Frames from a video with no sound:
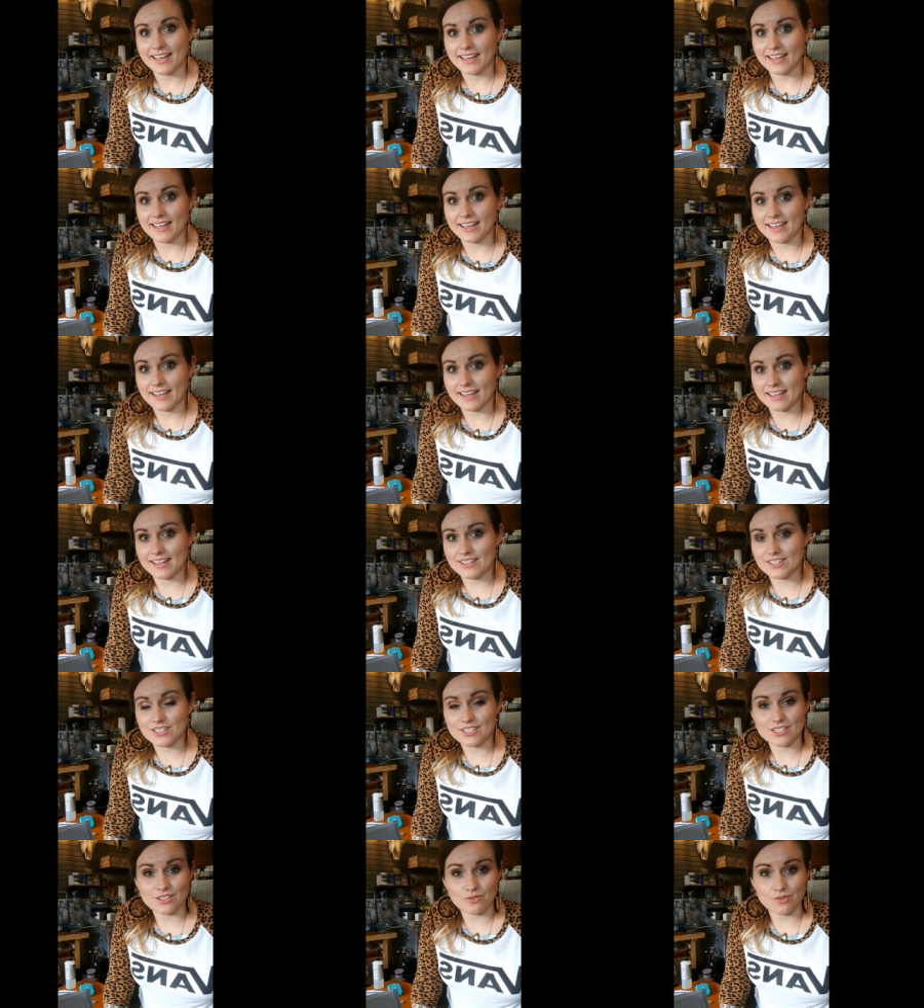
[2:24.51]
And eh,
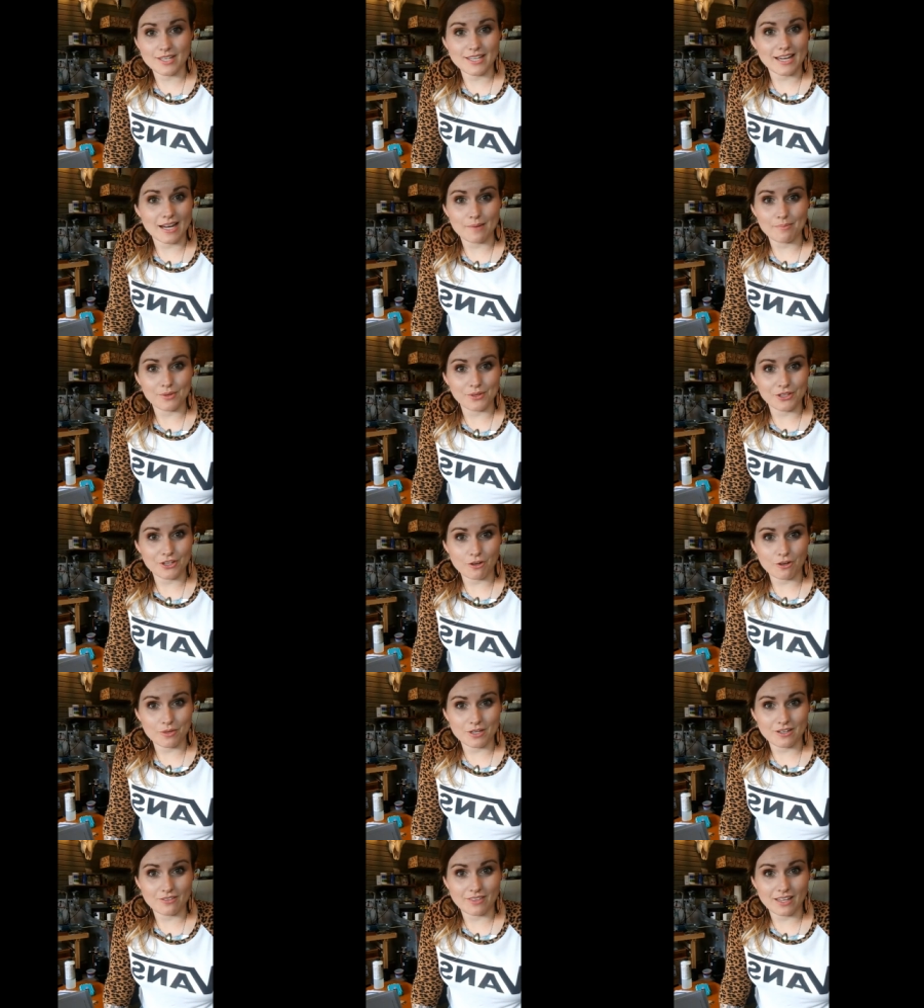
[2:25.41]
just to recap a little
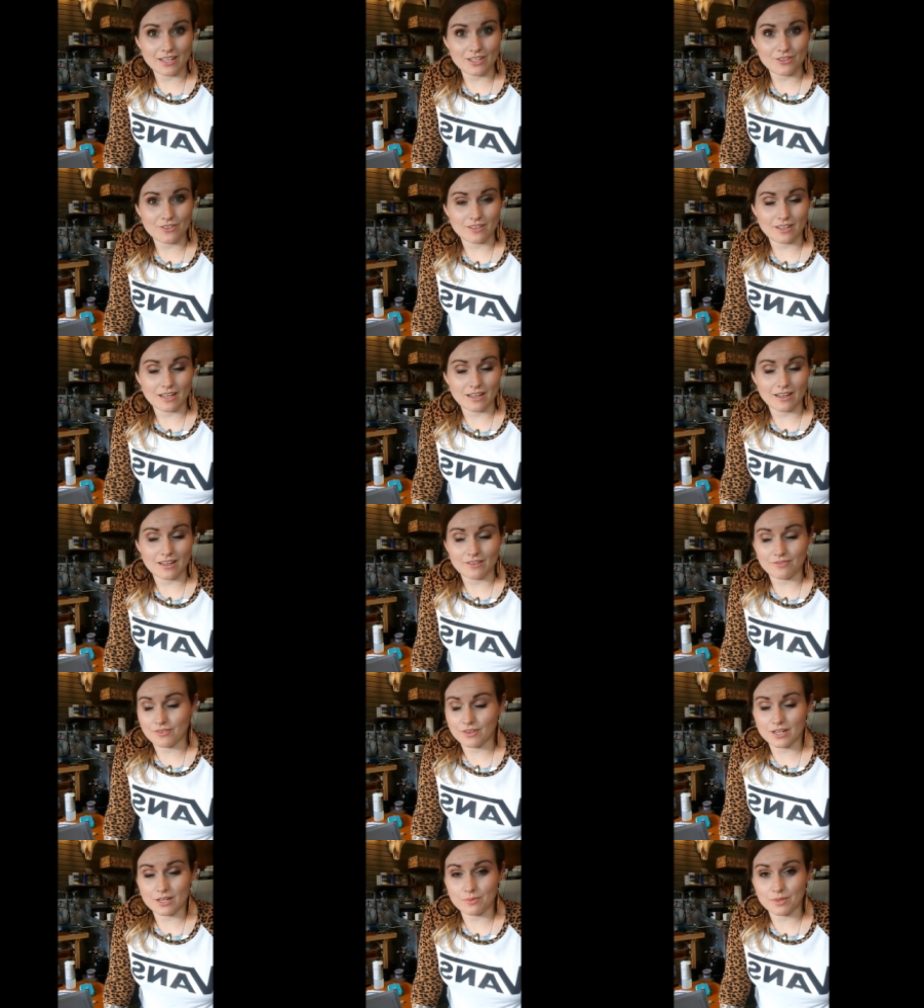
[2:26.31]
bit of that uh,
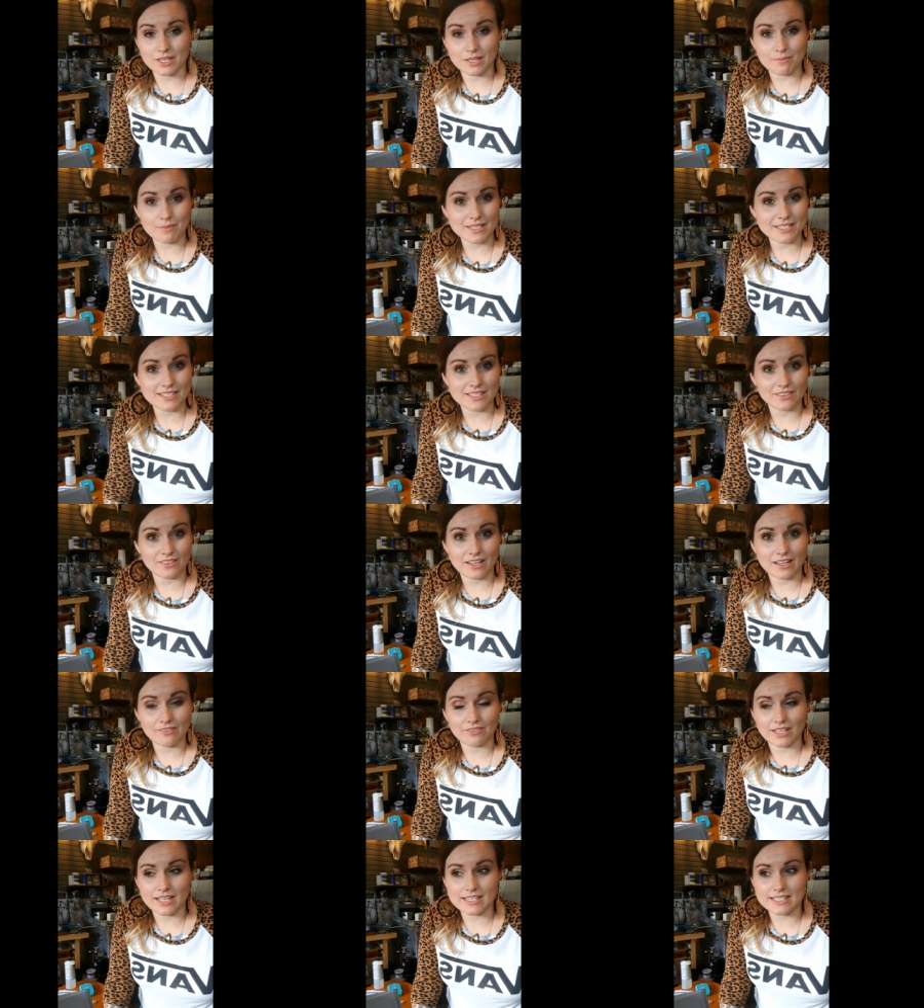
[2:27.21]
for anyone that missed the
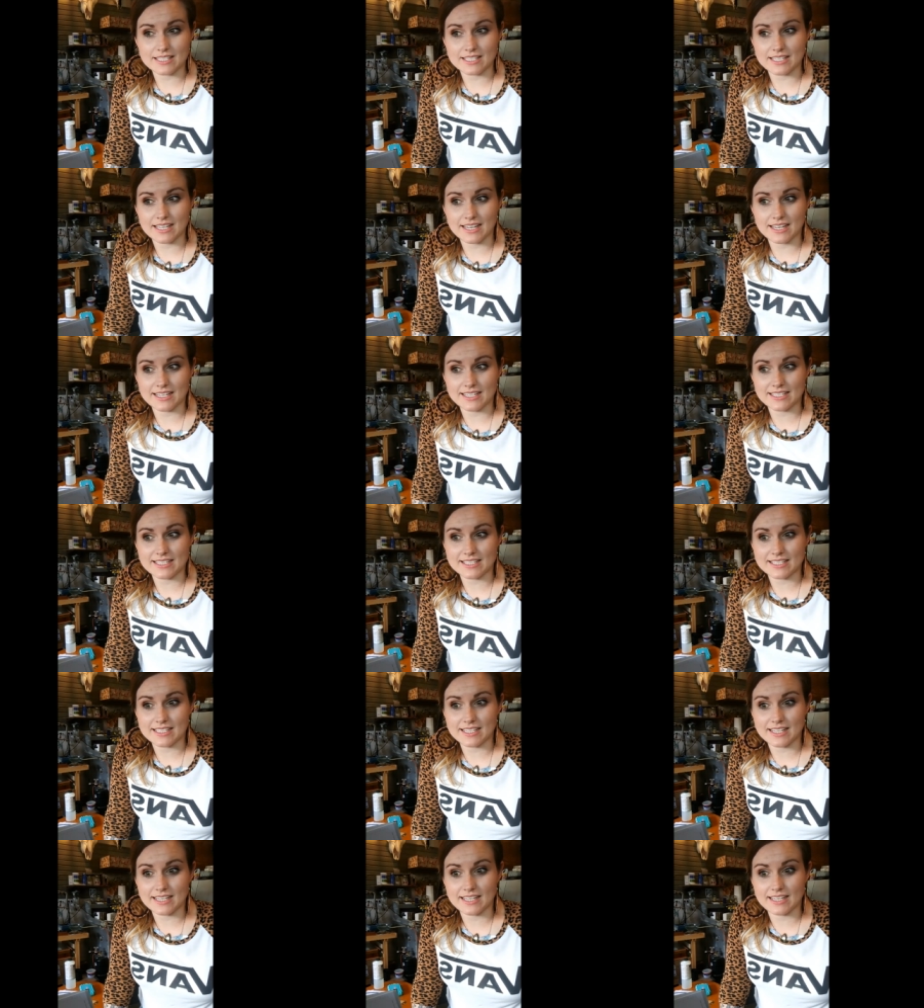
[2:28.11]
live last night,
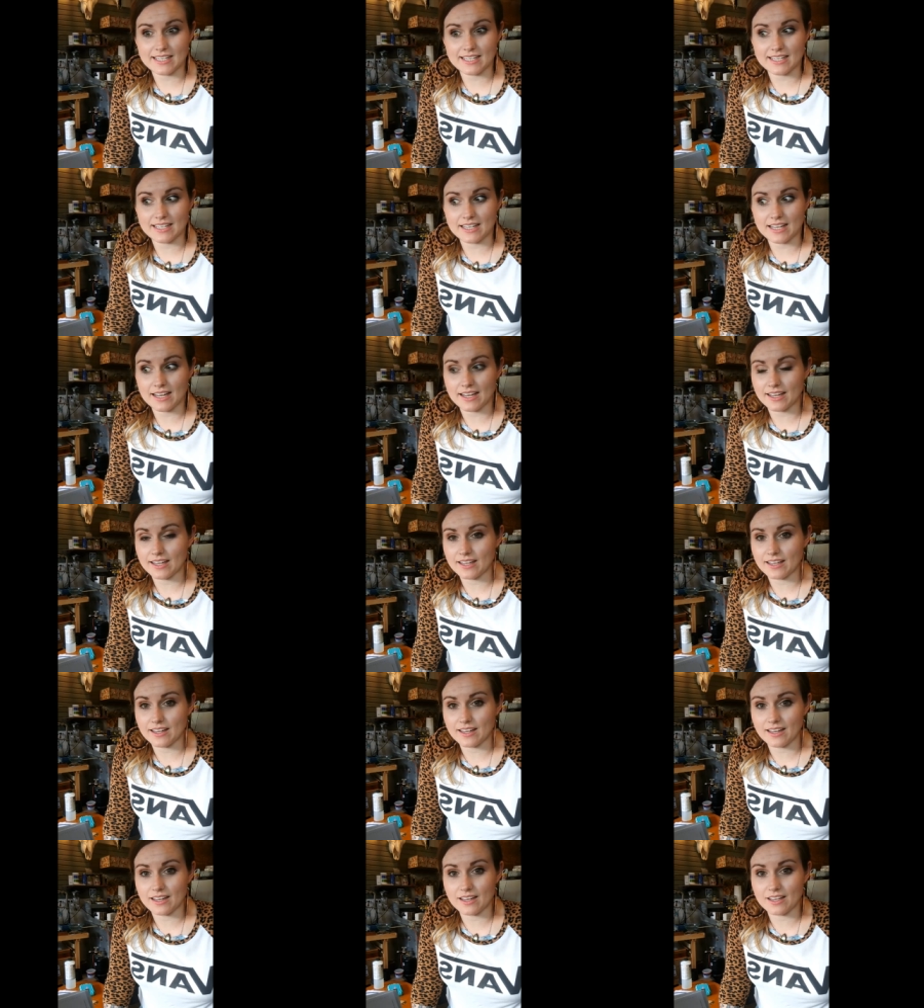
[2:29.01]
and
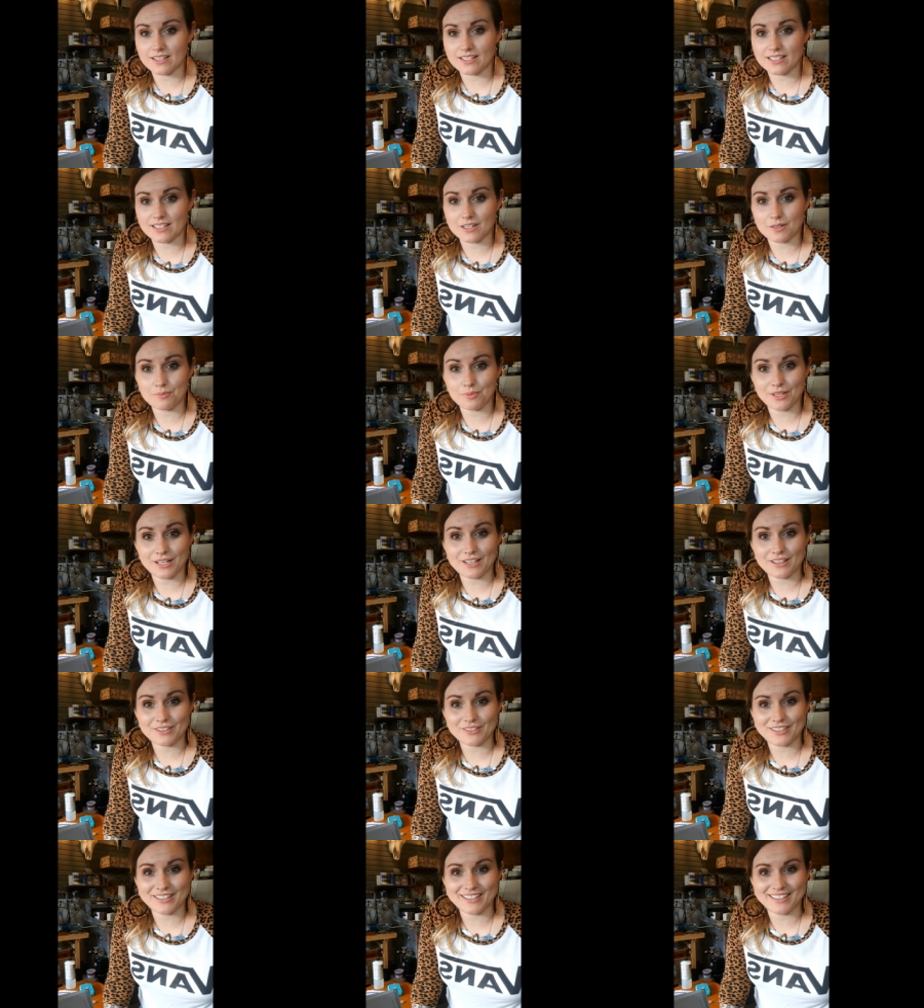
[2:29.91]
I uh, did a
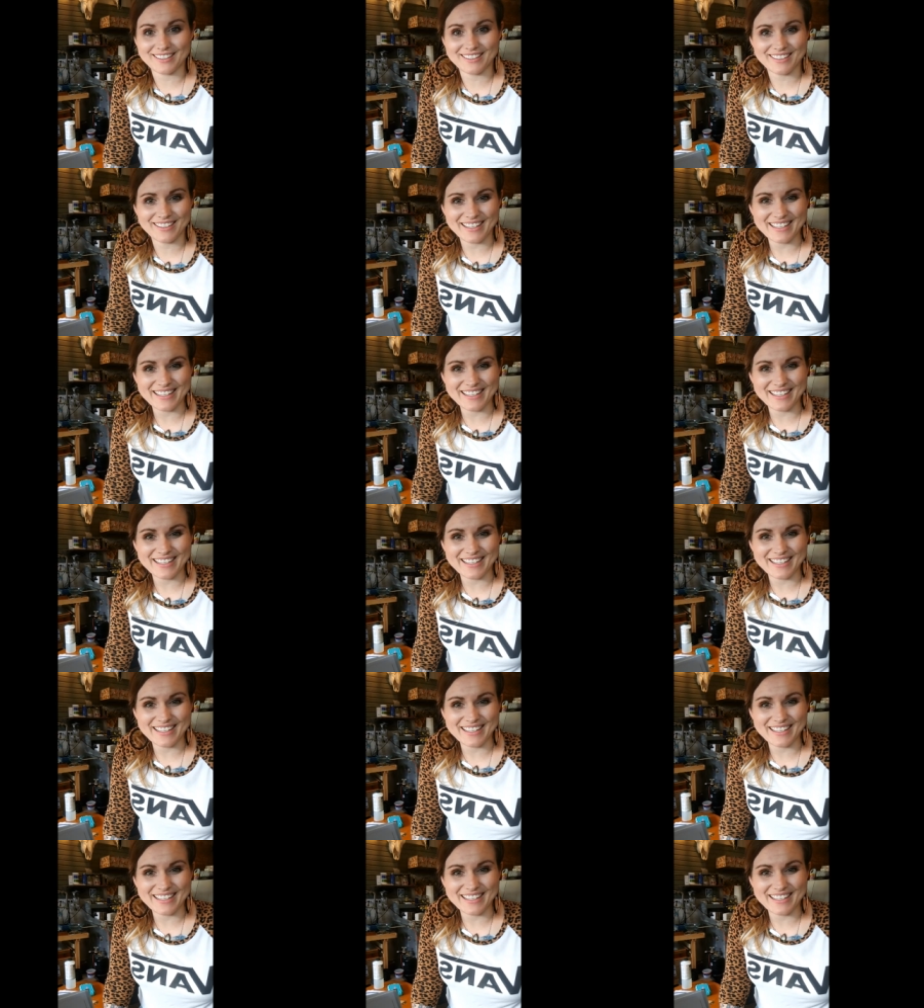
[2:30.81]
plethora.